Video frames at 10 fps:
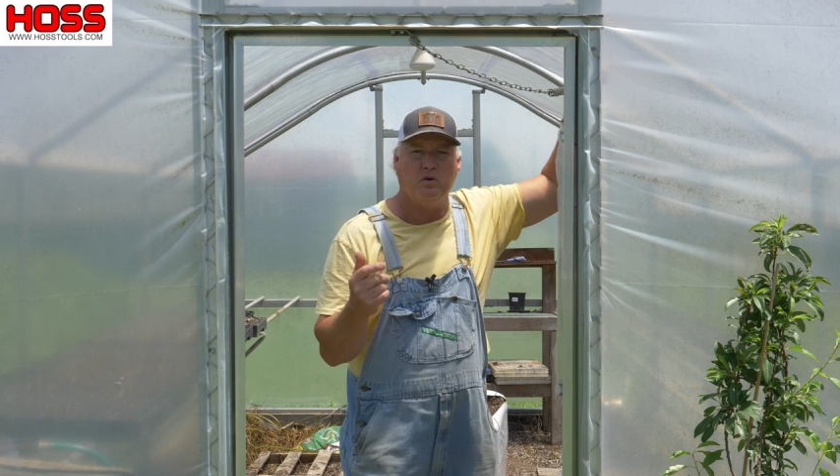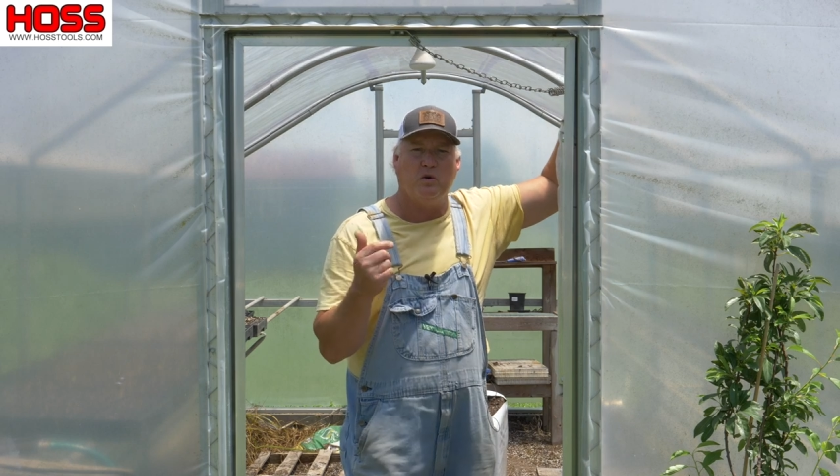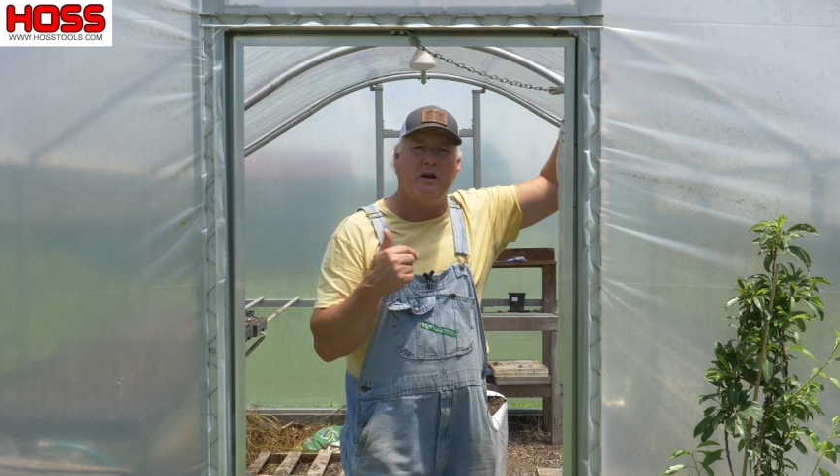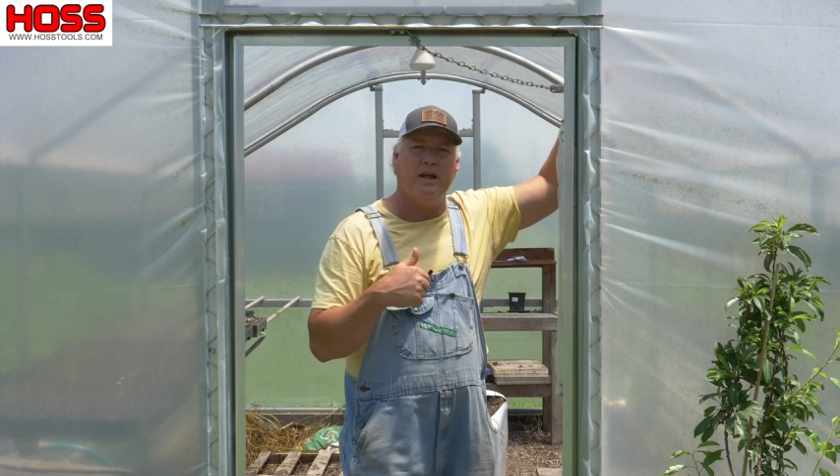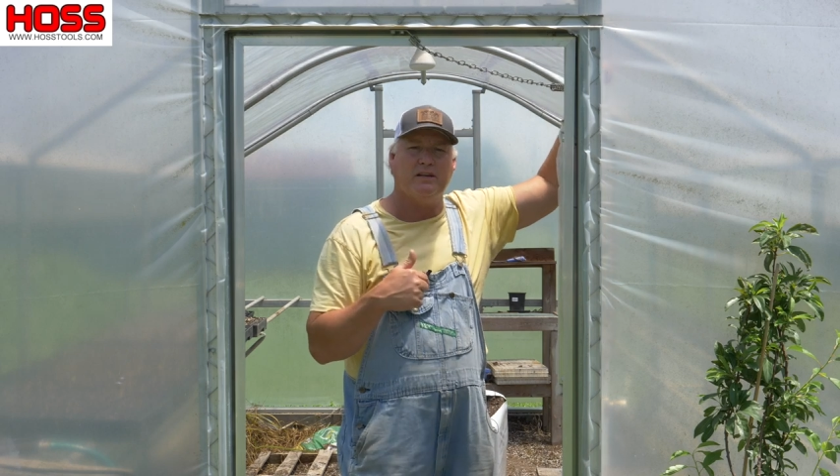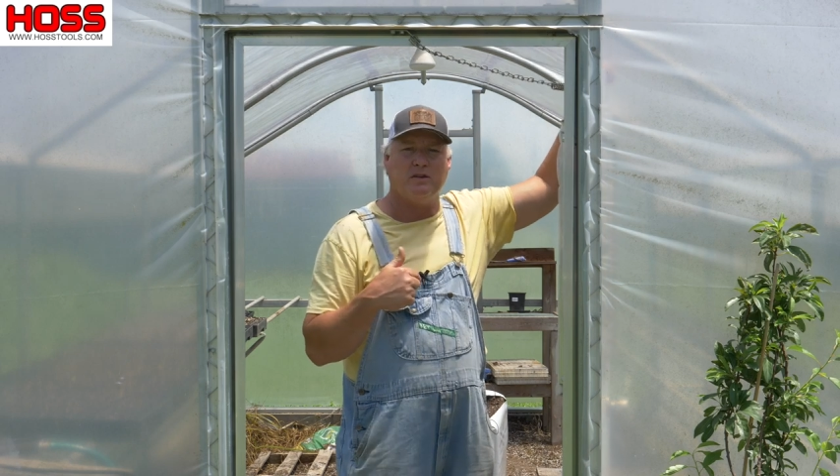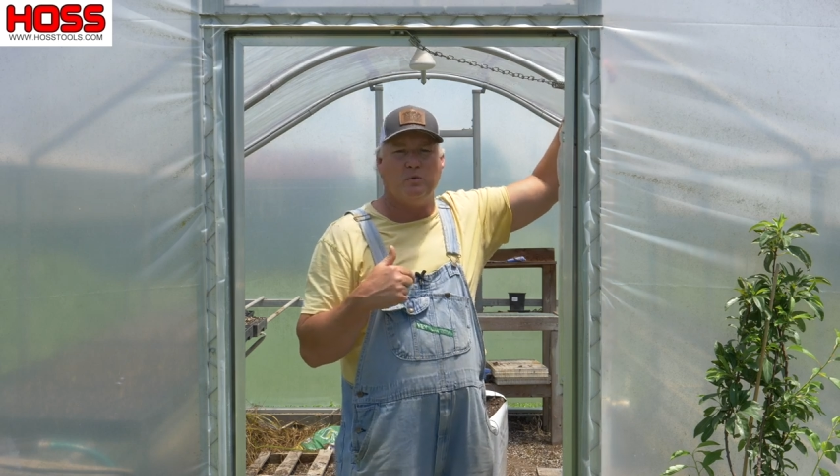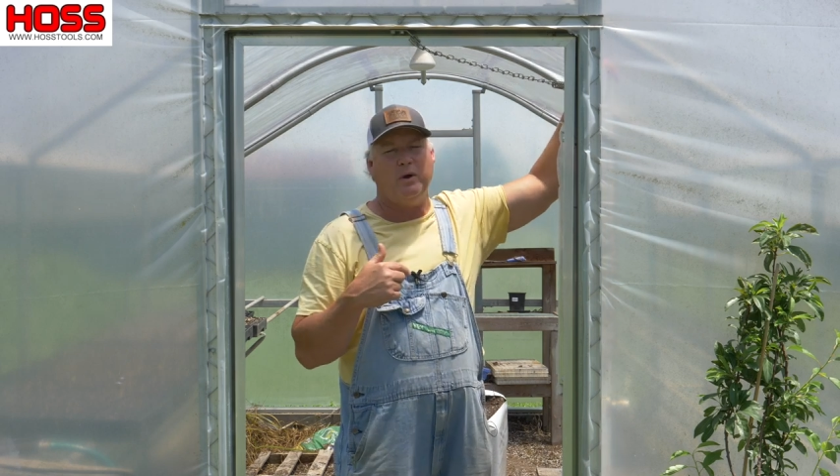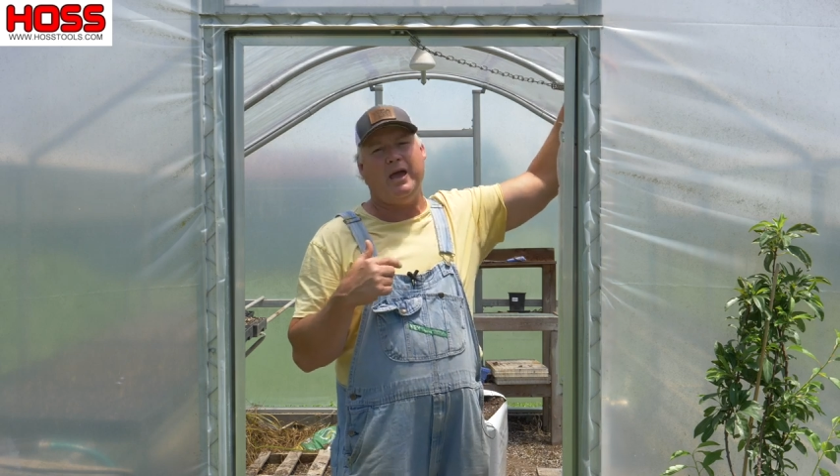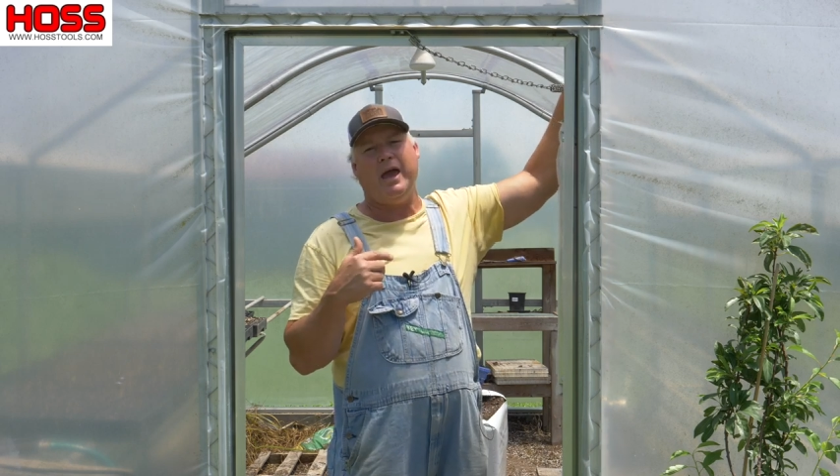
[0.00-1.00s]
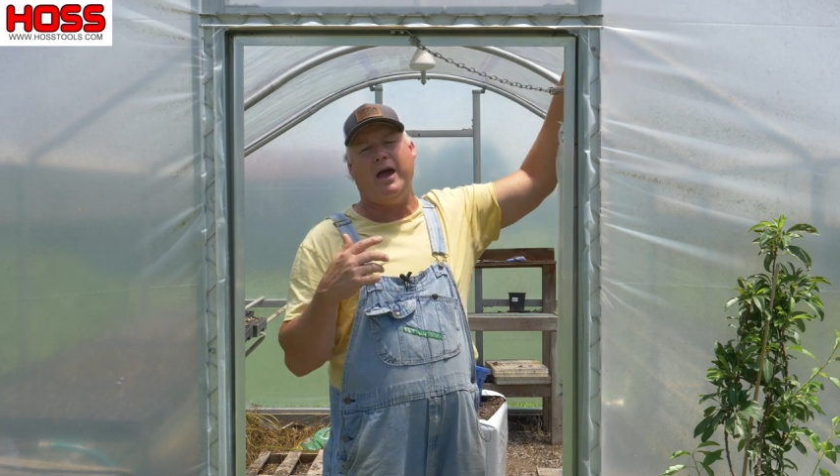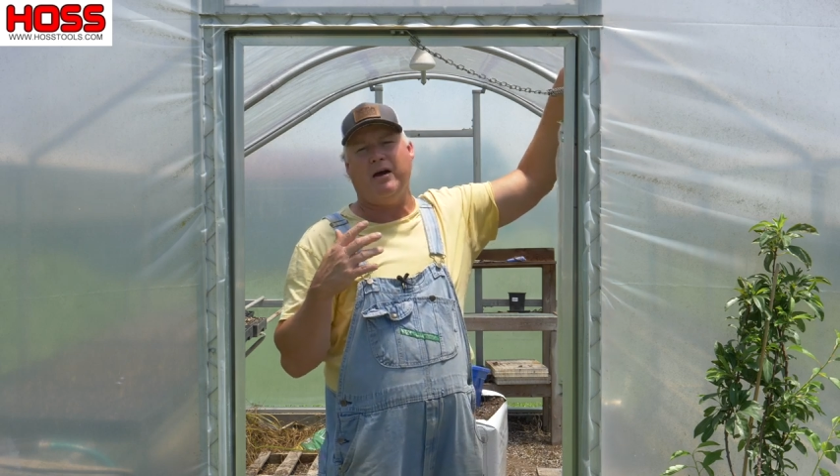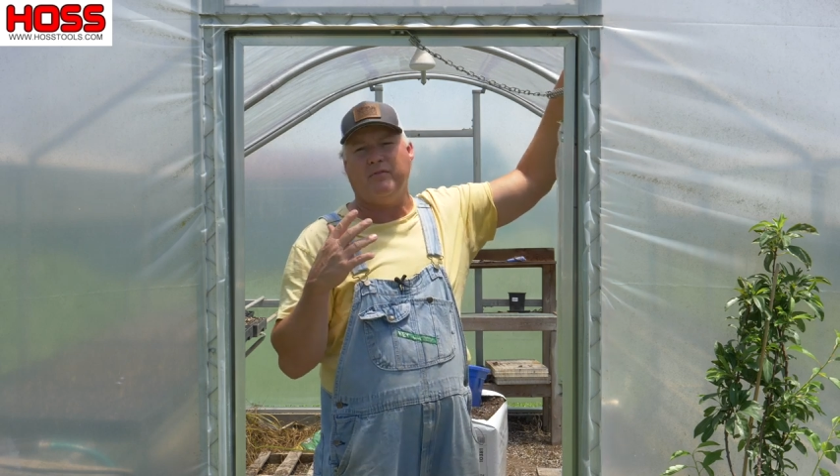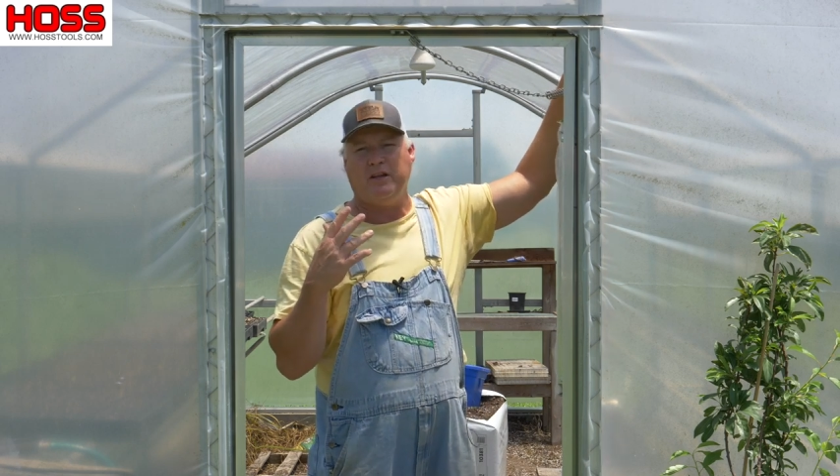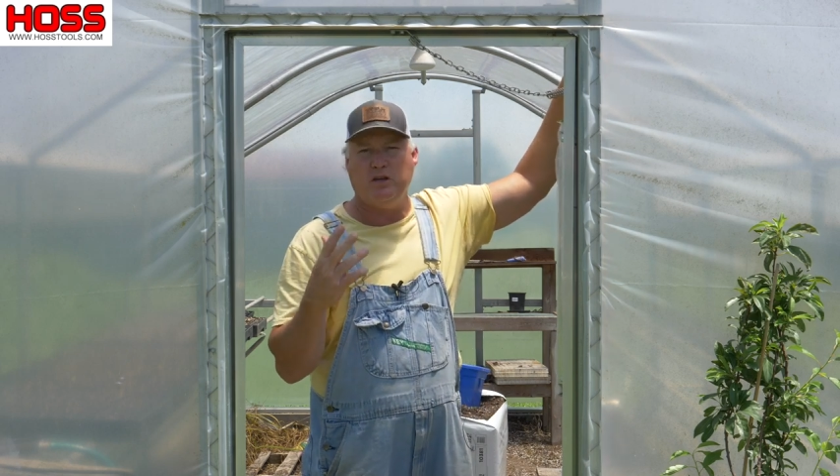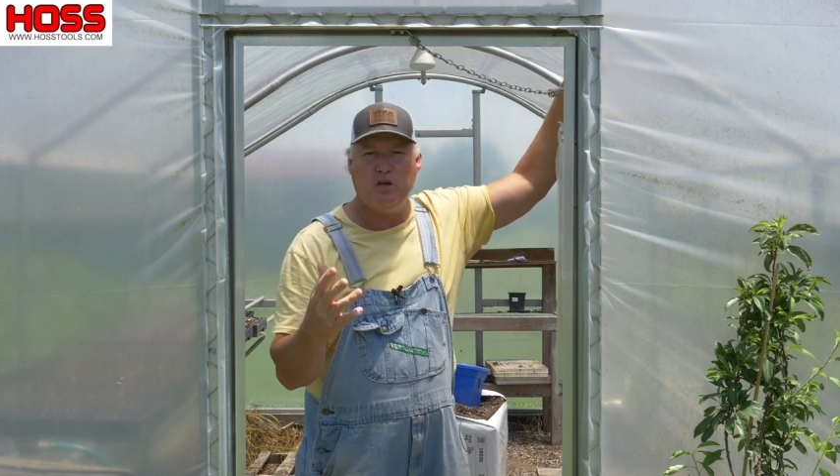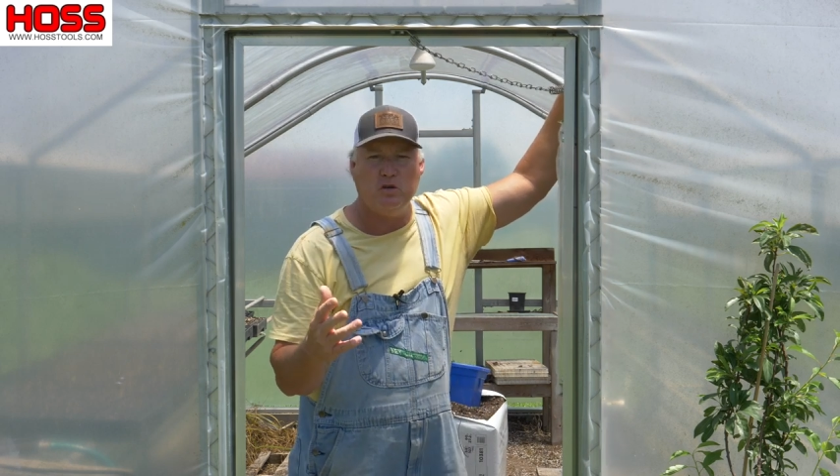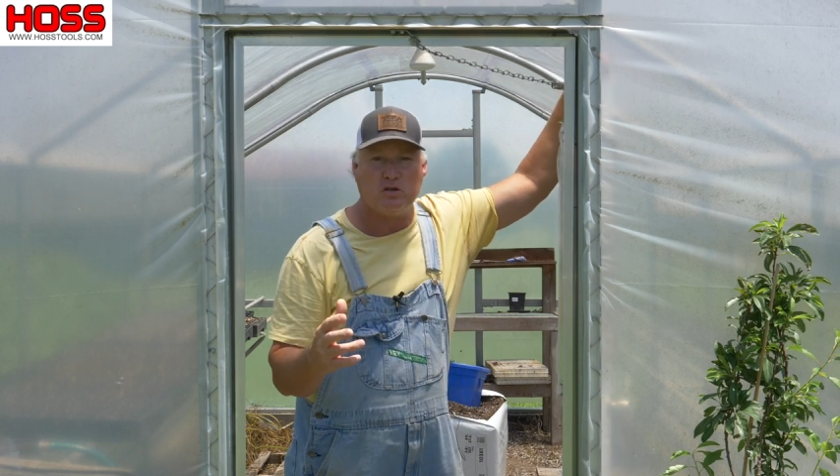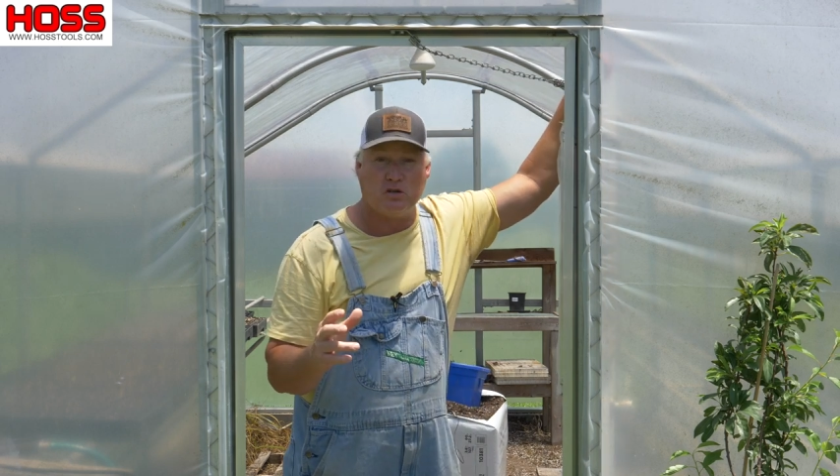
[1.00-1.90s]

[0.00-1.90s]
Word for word: the greenhouse that we have and use